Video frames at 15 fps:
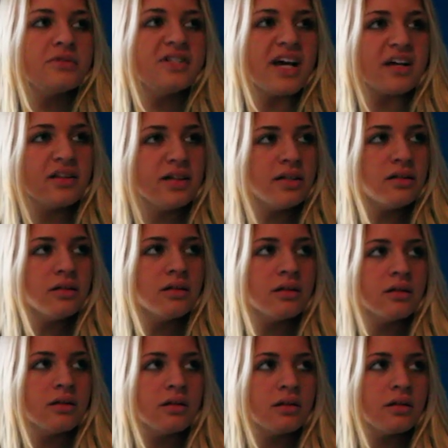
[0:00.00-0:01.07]
Declan?
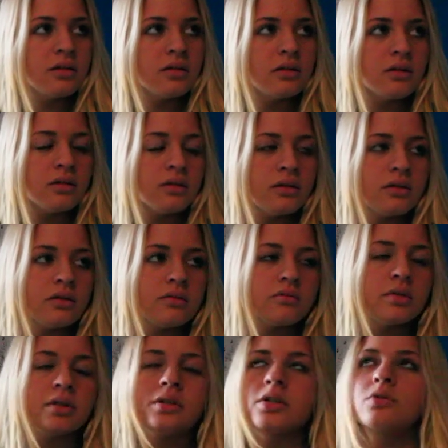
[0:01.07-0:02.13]

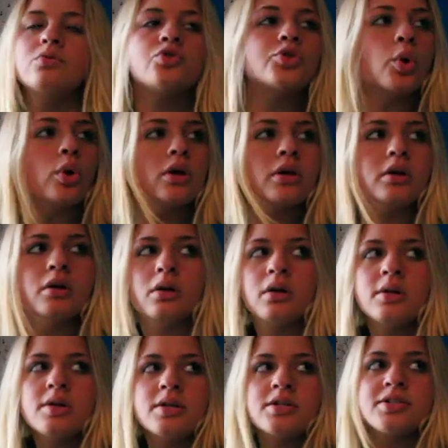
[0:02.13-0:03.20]
You dork.
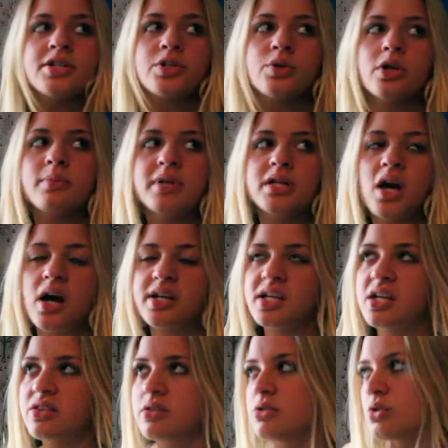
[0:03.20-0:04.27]
Didn't you hear me
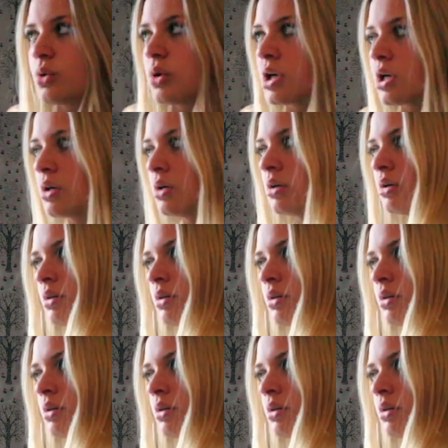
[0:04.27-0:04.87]
knocking at the door?